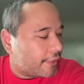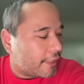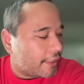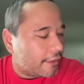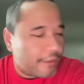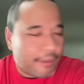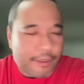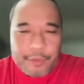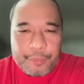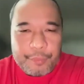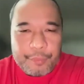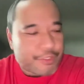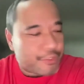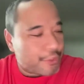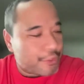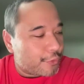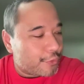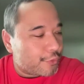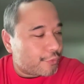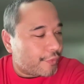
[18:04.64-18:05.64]
Yeah. My
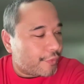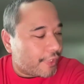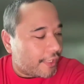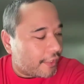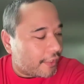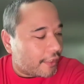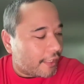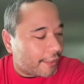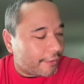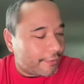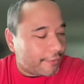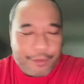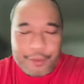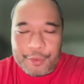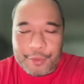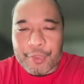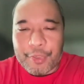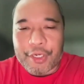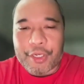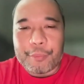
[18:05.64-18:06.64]
son was over here like
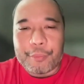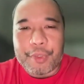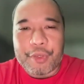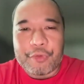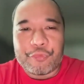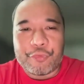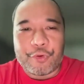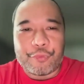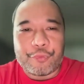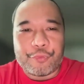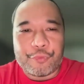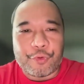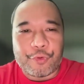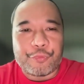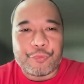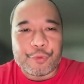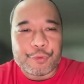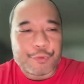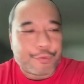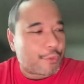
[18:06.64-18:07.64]
bugging me for
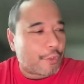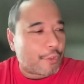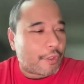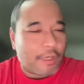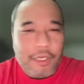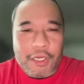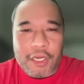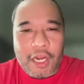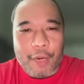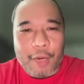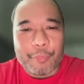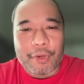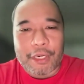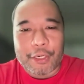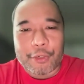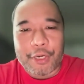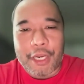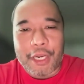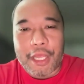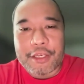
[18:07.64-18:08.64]
food, so I'm
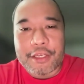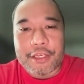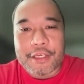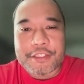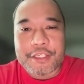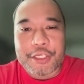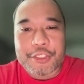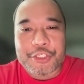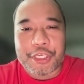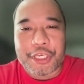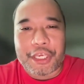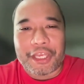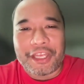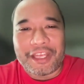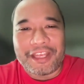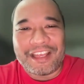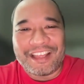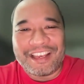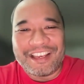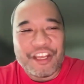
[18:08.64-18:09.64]
probably going to end the
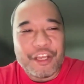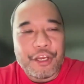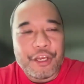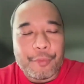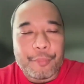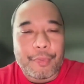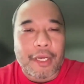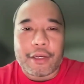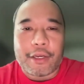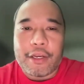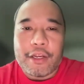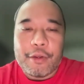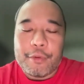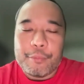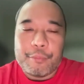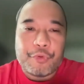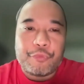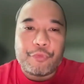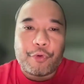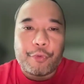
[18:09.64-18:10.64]
session. But
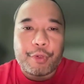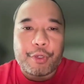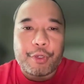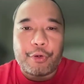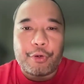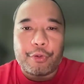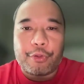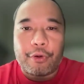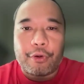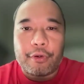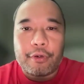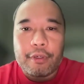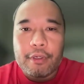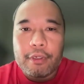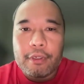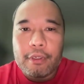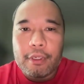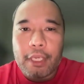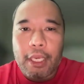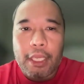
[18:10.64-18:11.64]
before we go though,
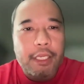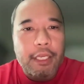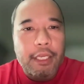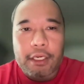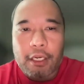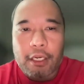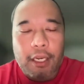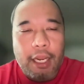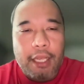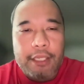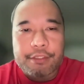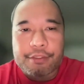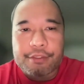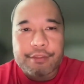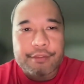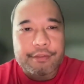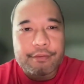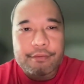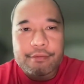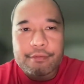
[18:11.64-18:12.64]
any other
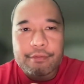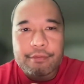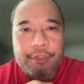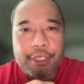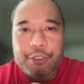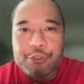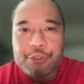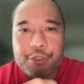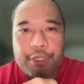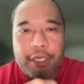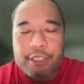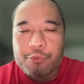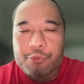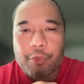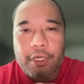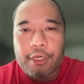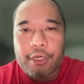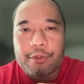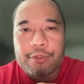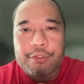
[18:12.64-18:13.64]
last things you guys
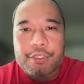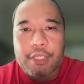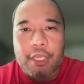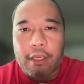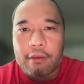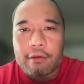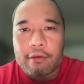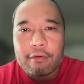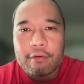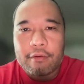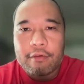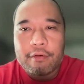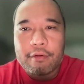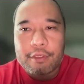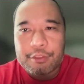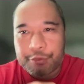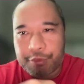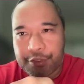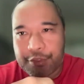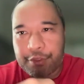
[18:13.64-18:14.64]
wanted to say?
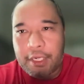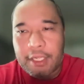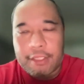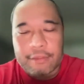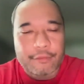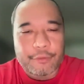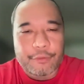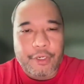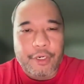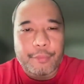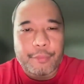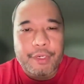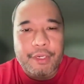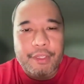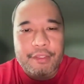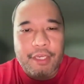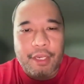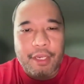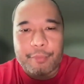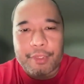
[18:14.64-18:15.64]
Because we still got quite a bit
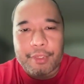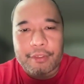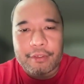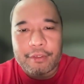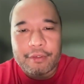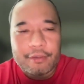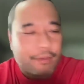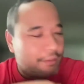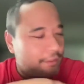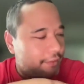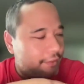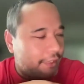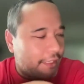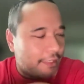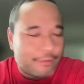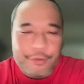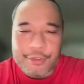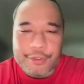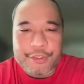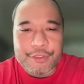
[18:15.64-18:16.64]
of time, but
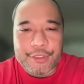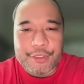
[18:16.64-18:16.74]
I know